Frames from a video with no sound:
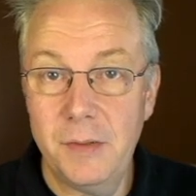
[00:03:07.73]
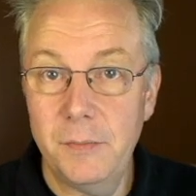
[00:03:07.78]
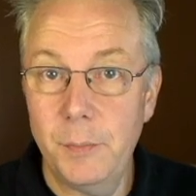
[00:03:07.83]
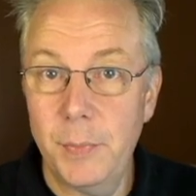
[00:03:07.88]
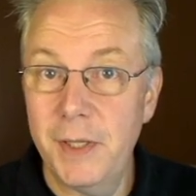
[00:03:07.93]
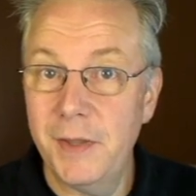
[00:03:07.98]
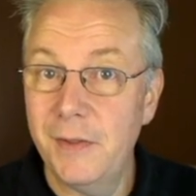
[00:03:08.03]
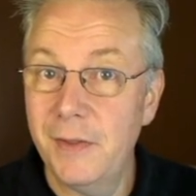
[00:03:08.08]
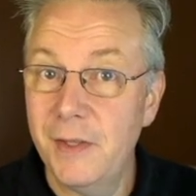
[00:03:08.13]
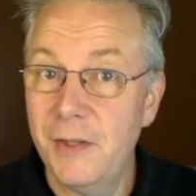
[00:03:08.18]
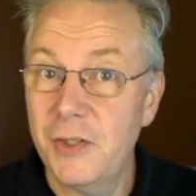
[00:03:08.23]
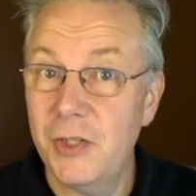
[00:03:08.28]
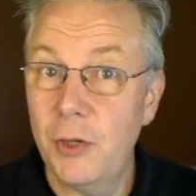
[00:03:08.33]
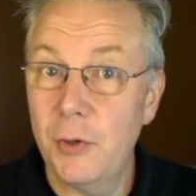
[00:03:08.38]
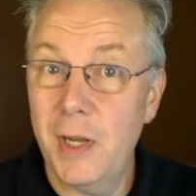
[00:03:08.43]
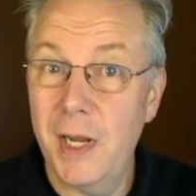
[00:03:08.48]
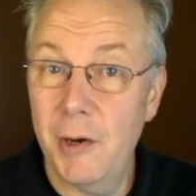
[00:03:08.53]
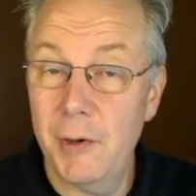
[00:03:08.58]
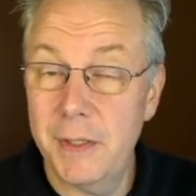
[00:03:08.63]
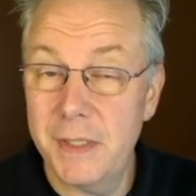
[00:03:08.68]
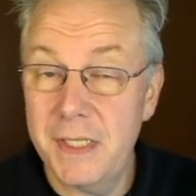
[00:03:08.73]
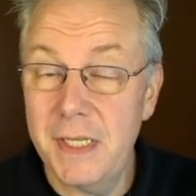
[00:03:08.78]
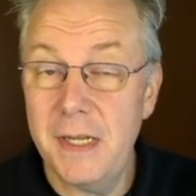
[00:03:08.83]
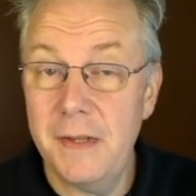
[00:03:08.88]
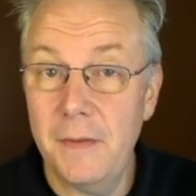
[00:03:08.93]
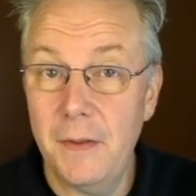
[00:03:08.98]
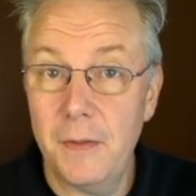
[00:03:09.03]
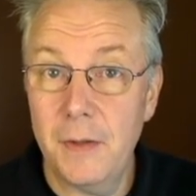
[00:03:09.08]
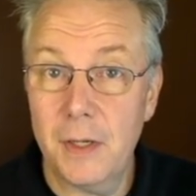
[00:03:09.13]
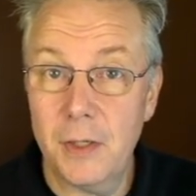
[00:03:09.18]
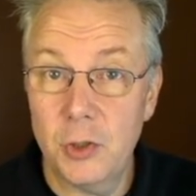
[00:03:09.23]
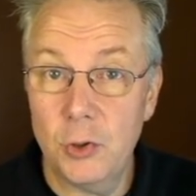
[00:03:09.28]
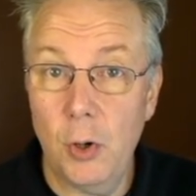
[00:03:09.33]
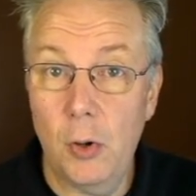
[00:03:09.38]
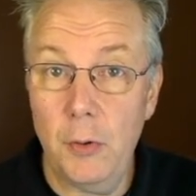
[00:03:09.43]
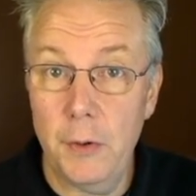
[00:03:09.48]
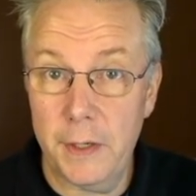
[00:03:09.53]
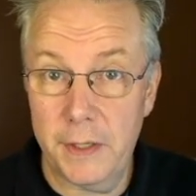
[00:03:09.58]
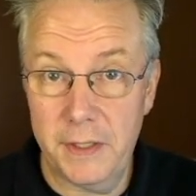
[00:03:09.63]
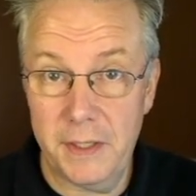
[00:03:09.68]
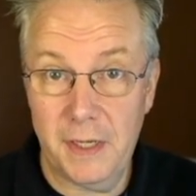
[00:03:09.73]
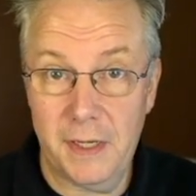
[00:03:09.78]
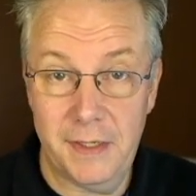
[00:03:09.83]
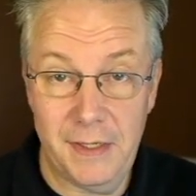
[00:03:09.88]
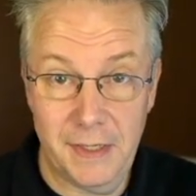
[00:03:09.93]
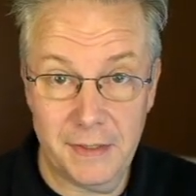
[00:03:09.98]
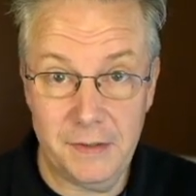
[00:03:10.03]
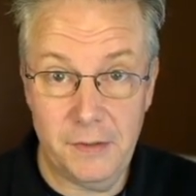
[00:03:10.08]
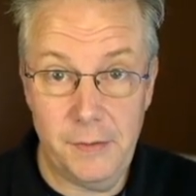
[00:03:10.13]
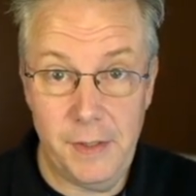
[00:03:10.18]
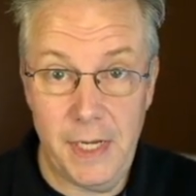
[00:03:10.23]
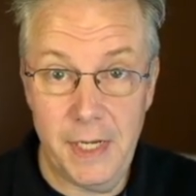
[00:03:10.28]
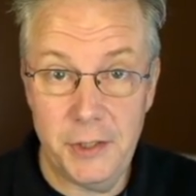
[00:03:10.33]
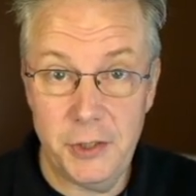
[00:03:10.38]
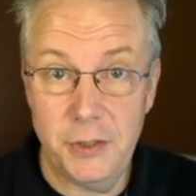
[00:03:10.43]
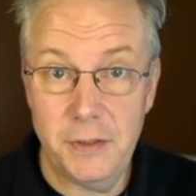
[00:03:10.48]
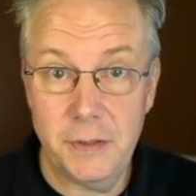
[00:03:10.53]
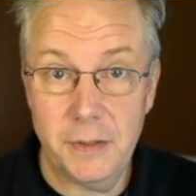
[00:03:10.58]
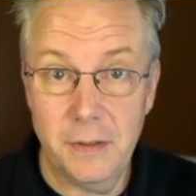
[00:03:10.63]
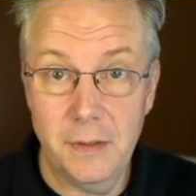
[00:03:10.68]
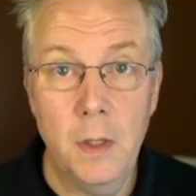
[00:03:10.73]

but there's no guarantee that the controller could connect to the agent.